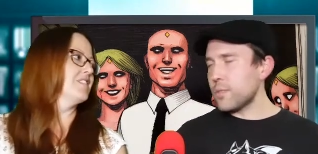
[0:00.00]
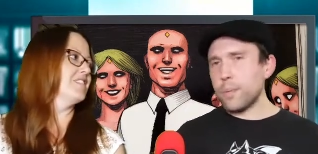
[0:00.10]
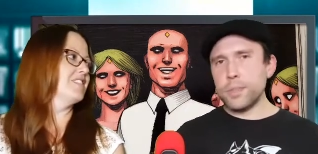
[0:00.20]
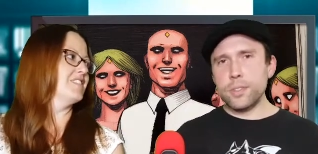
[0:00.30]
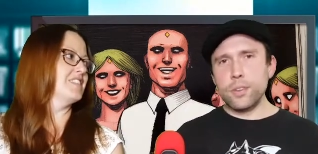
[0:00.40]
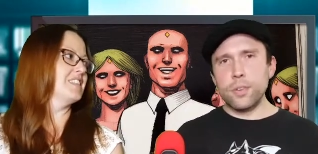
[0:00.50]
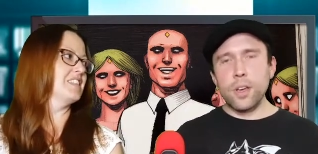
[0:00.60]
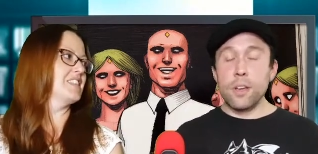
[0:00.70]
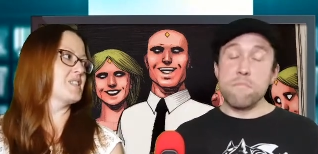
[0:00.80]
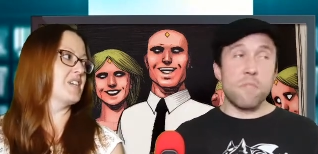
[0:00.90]
Speaker 1: new episode.
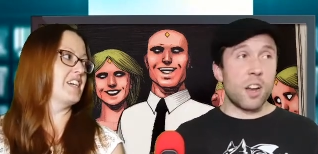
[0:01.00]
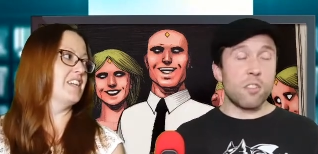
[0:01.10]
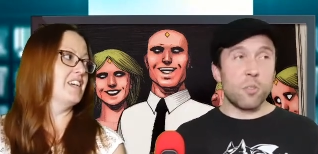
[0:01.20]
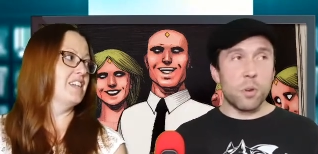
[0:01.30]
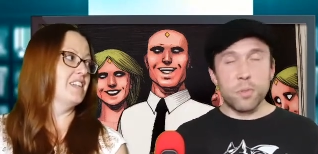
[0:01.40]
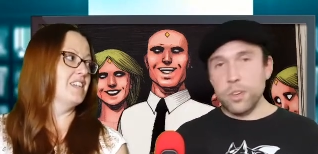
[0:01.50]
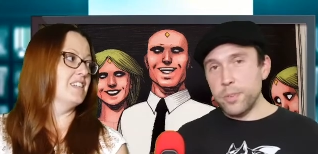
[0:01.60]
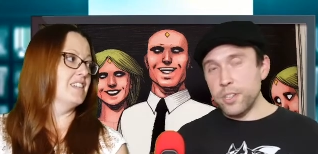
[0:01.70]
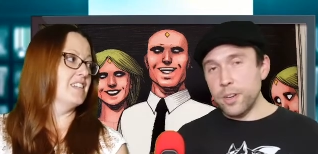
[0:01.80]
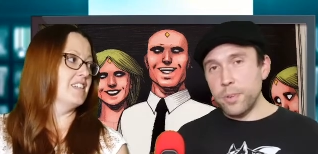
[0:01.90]
That's right. I don't know what we're going
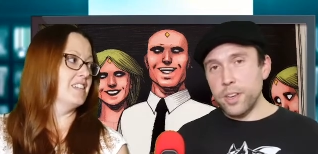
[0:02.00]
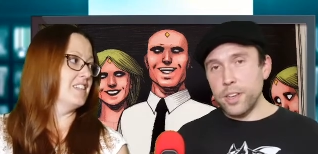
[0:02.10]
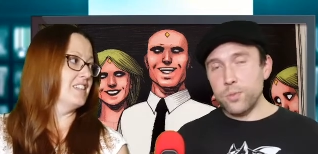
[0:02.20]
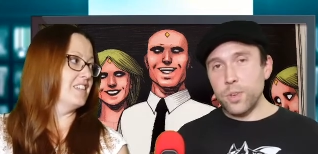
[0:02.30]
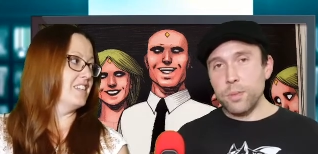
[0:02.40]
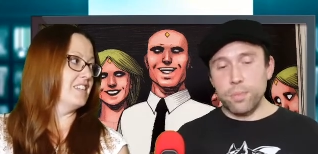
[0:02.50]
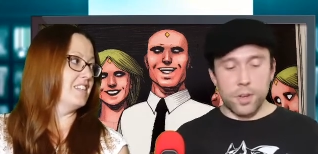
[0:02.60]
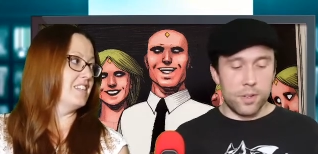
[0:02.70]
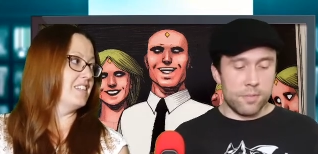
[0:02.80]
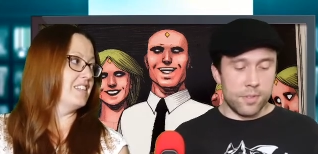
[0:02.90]
to be talking about next week,
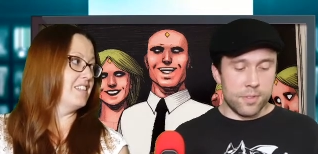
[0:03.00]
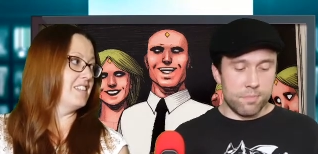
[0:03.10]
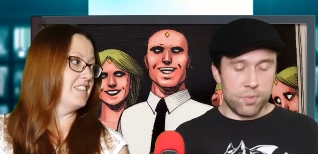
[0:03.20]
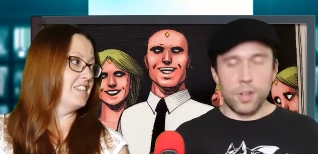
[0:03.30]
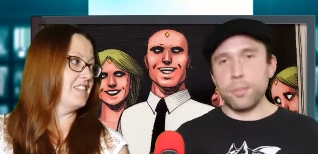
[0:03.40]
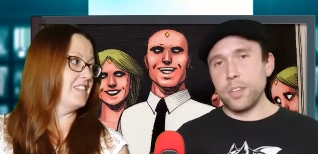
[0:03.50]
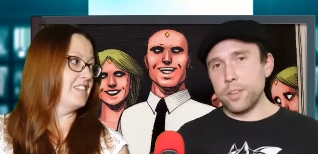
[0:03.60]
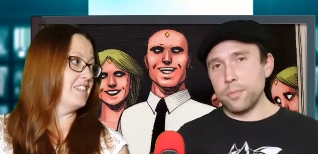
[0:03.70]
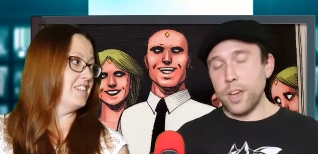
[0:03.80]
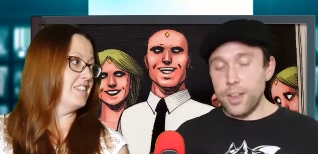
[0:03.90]
but it's probably
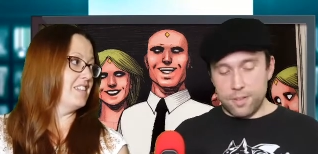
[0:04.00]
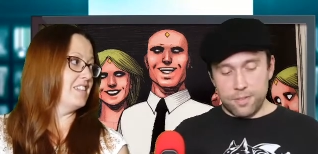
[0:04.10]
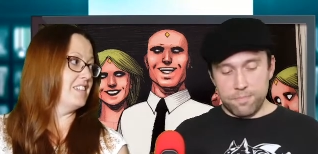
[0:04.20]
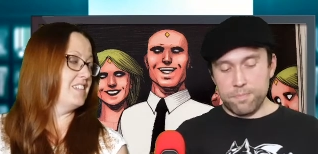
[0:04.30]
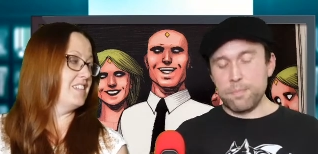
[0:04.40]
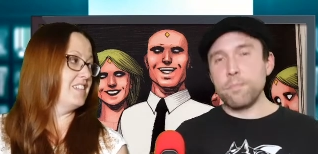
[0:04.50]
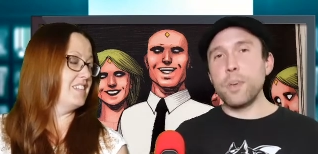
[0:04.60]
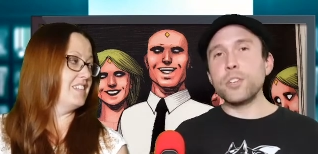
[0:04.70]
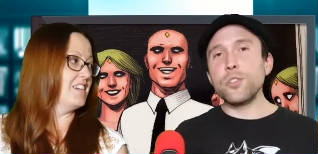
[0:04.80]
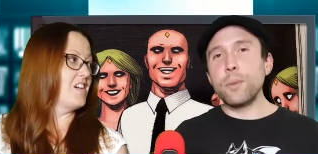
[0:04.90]
going to not
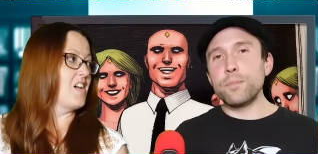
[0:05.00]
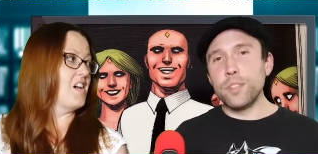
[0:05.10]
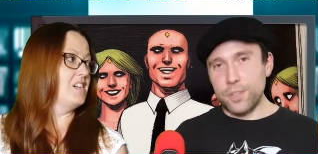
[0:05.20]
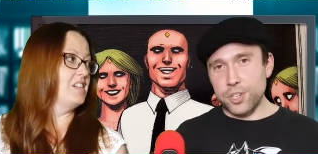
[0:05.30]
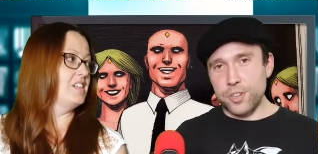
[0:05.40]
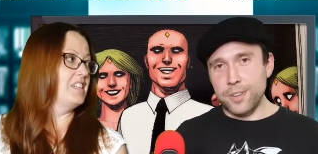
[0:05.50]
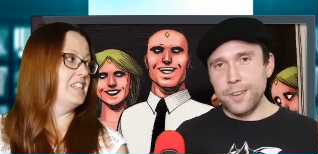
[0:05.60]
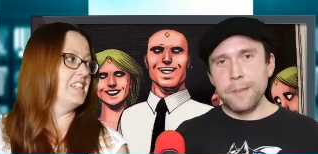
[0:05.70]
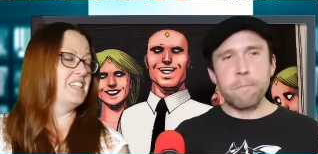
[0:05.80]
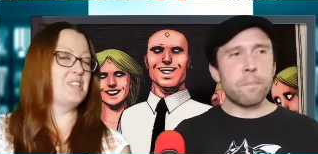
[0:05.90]
measure up to the vision.
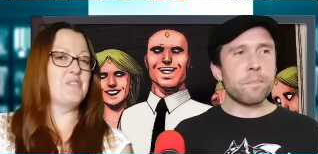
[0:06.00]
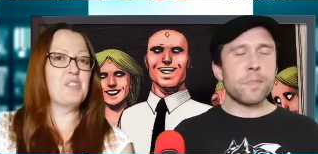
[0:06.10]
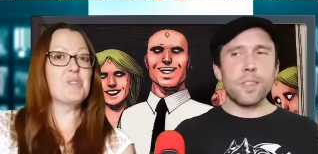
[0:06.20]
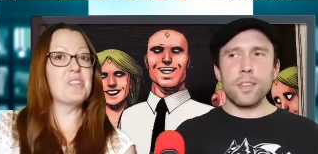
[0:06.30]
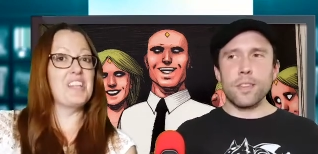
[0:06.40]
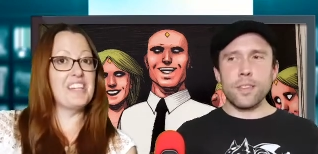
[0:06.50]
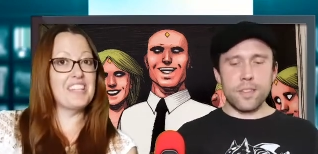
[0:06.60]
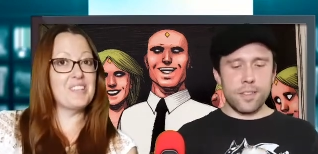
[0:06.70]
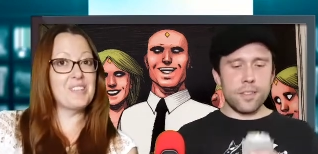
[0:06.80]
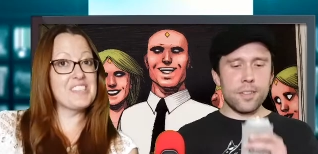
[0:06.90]
Speaker 2: And if you
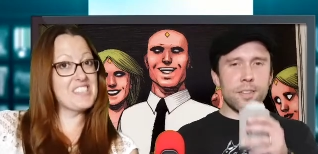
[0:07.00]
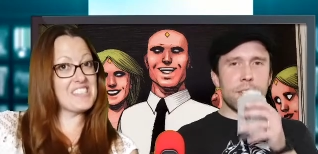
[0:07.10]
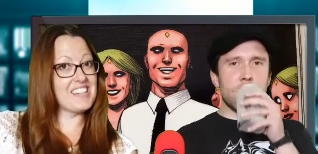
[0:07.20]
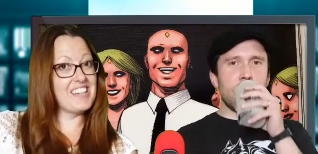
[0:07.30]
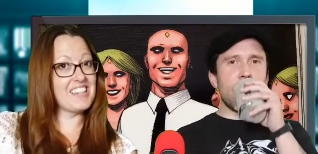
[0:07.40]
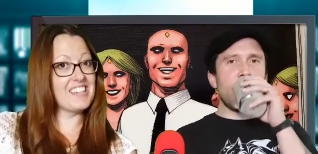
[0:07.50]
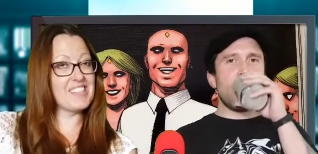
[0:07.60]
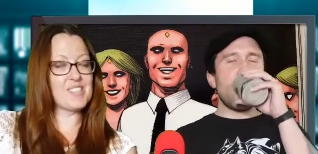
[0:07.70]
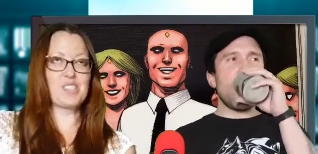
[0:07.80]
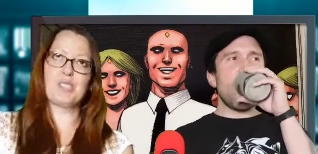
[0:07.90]
like or dislike
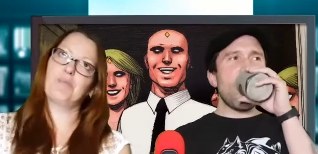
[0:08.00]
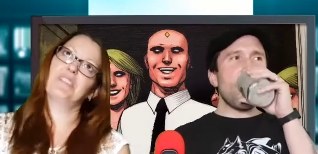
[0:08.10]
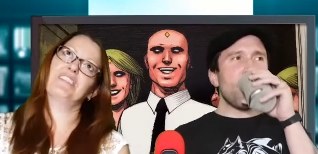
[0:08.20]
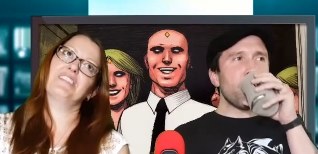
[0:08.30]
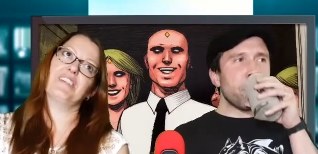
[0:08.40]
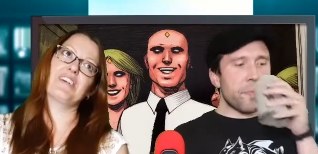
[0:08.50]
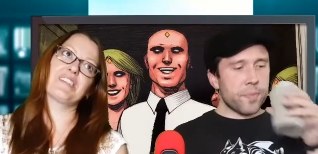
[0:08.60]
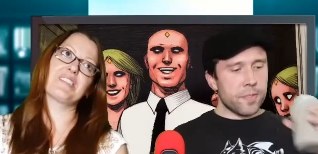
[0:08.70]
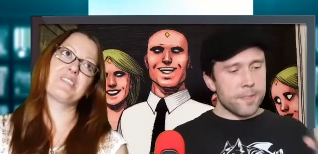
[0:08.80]
us or just want to talk